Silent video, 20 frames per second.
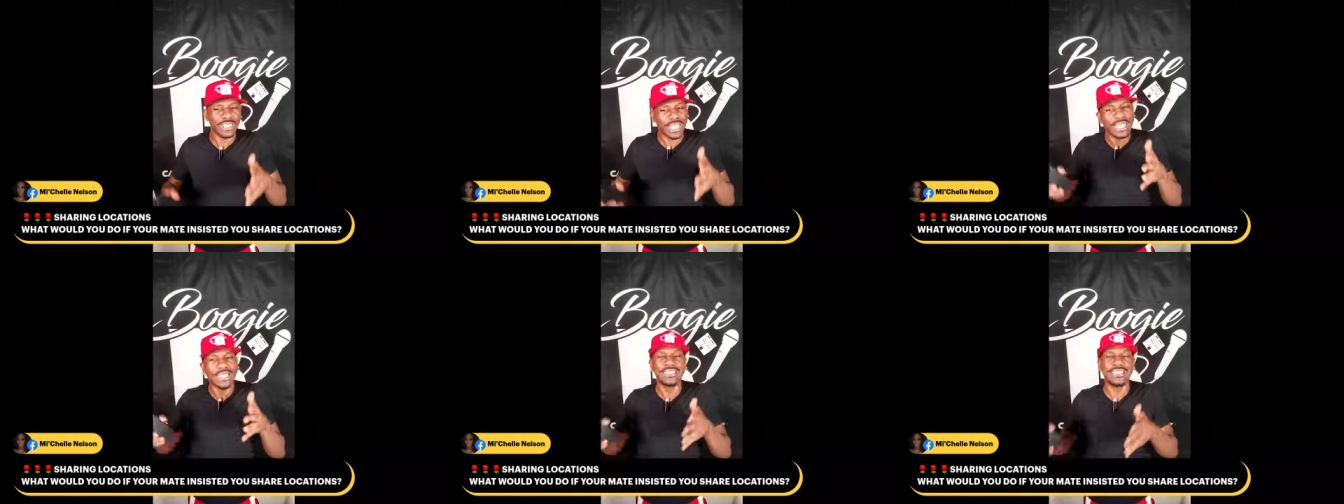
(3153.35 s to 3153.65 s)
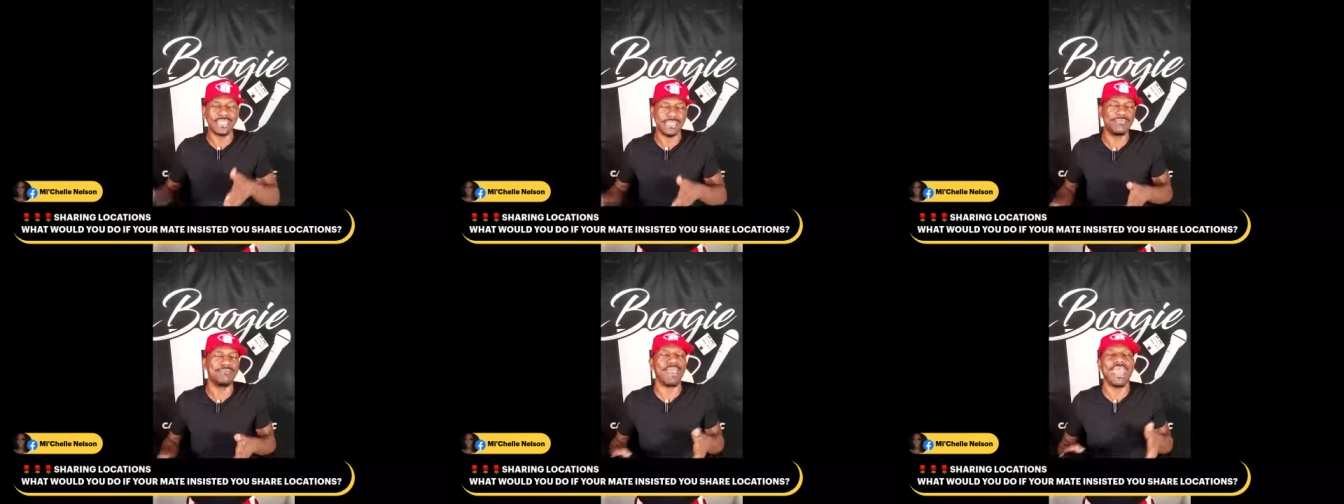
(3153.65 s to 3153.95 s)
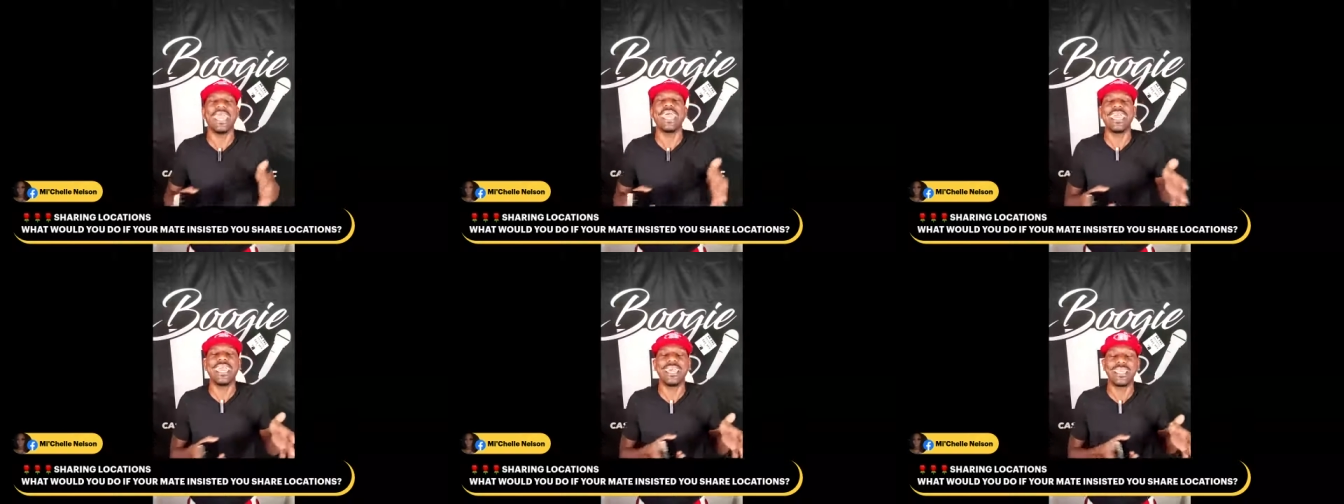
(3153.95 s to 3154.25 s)
They
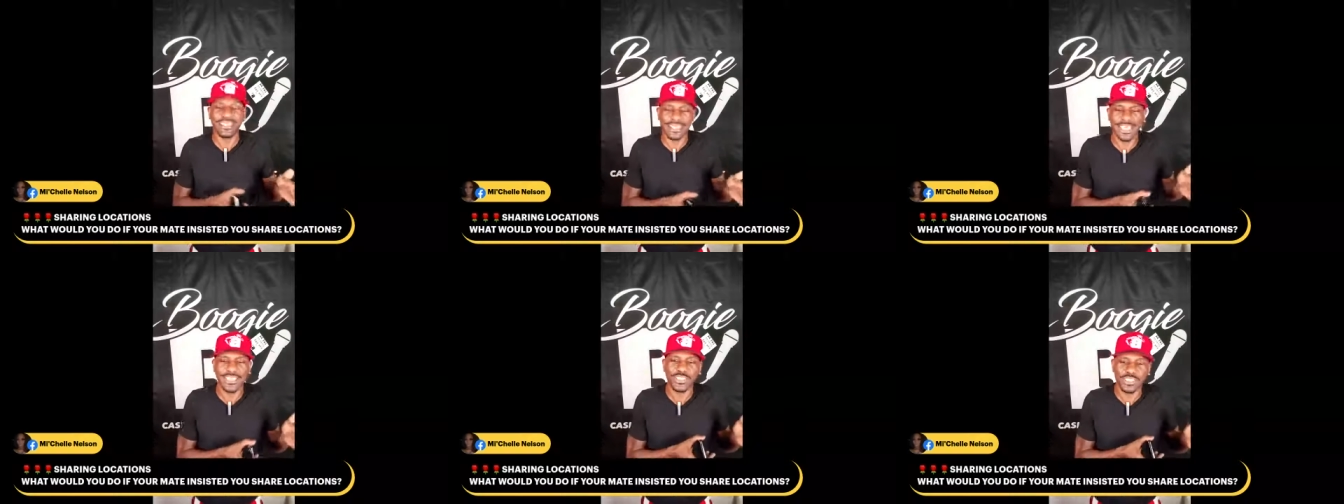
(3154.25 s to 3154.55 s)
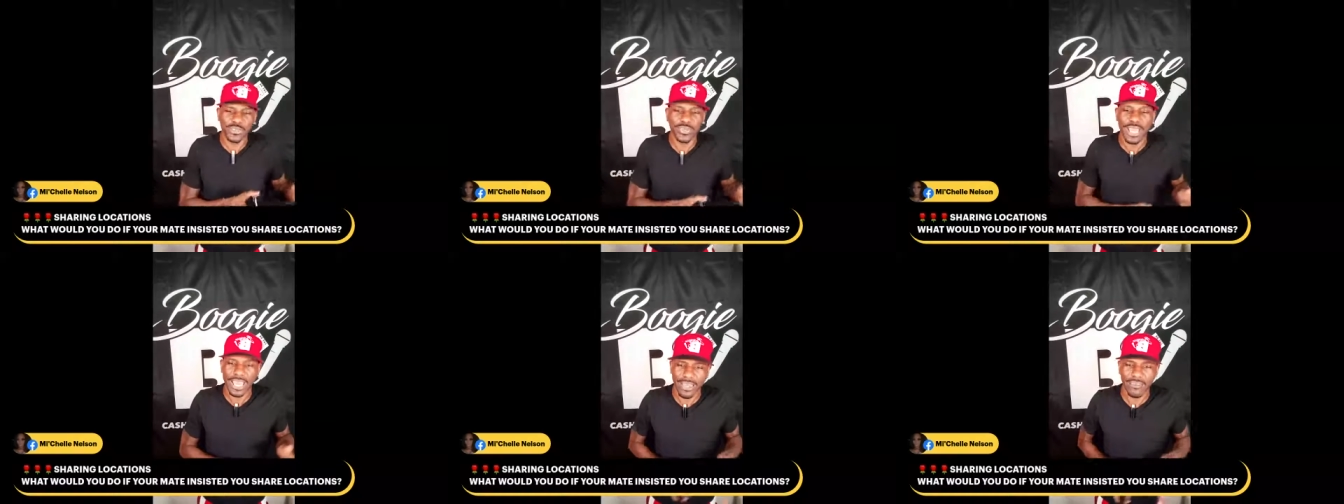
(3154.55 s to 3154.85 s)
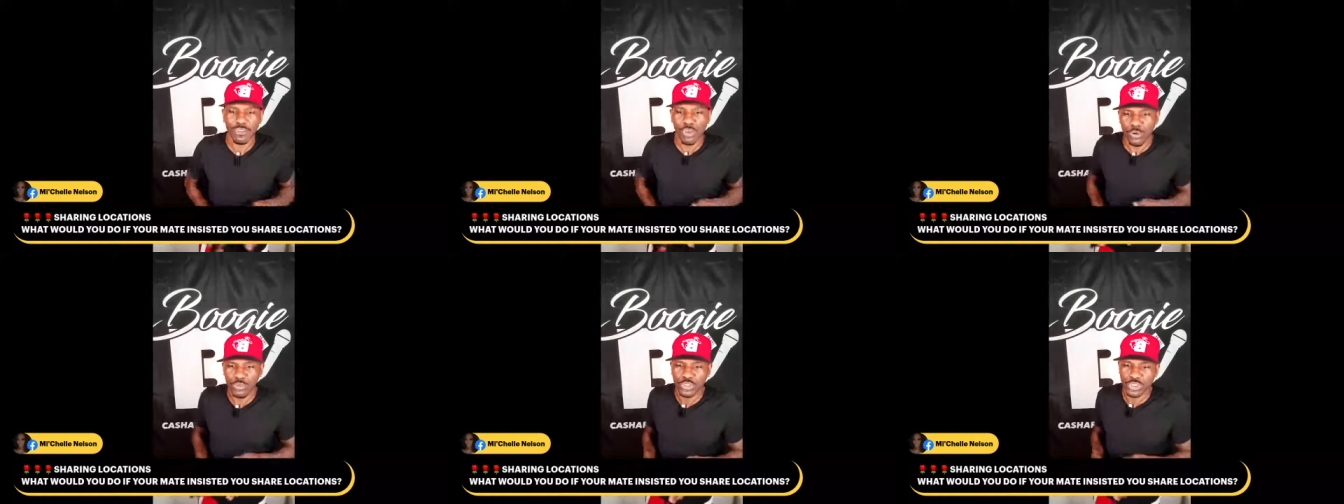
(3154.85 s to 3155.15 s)
demand that you
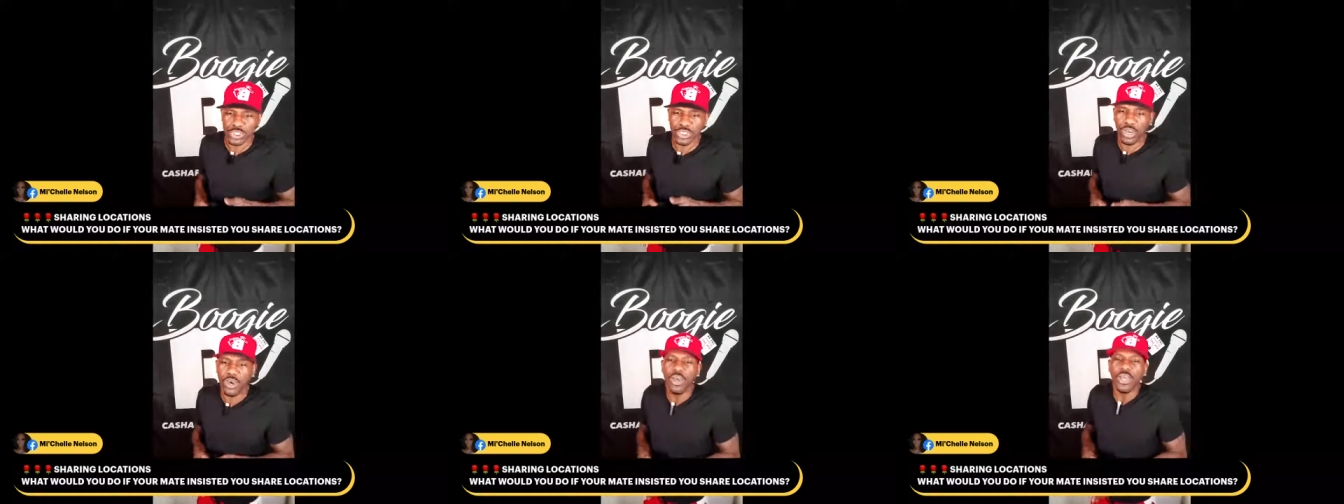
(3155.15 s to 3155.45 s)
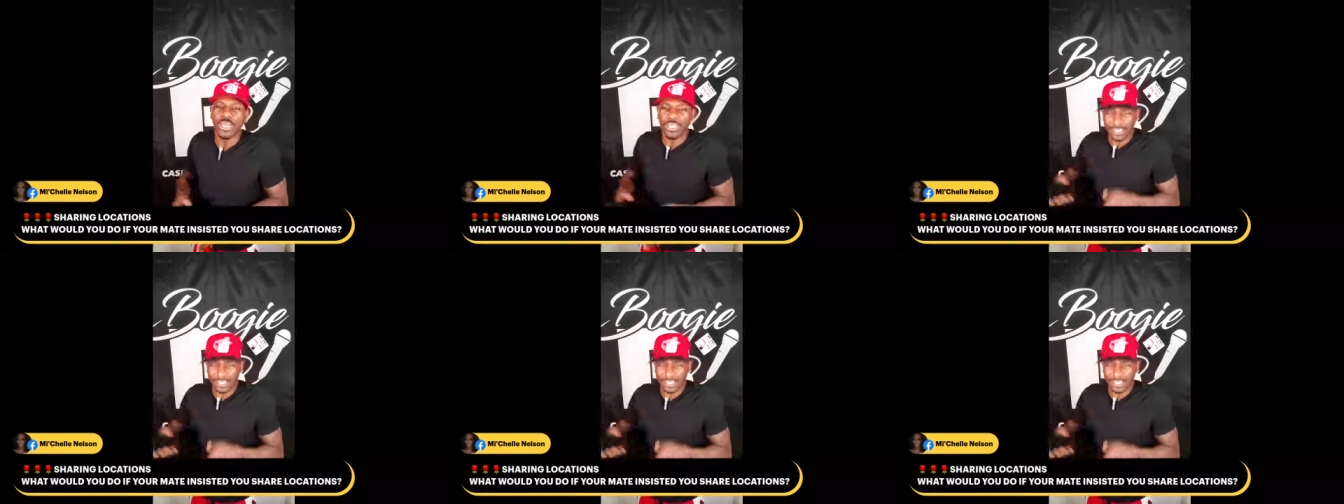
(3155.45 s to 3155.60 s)
have your shit on.